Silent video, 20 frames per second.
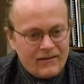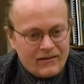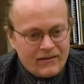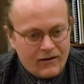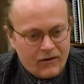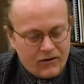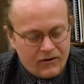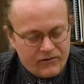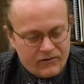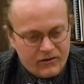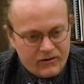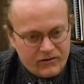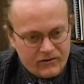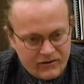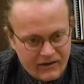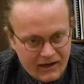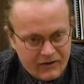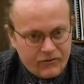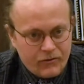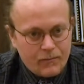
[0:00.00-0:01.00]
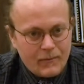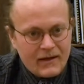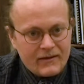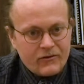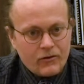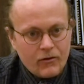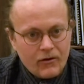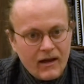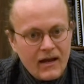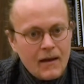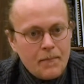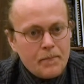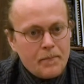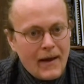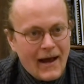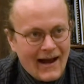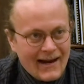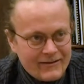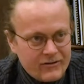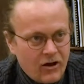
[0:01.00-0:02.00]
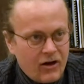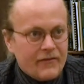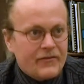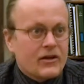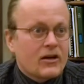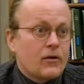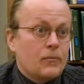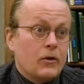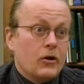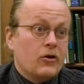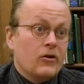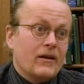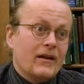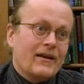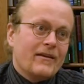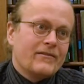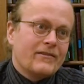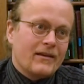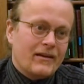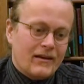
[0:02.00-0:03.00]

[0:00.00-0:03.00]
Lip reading: there is a detrimental impact on the communities.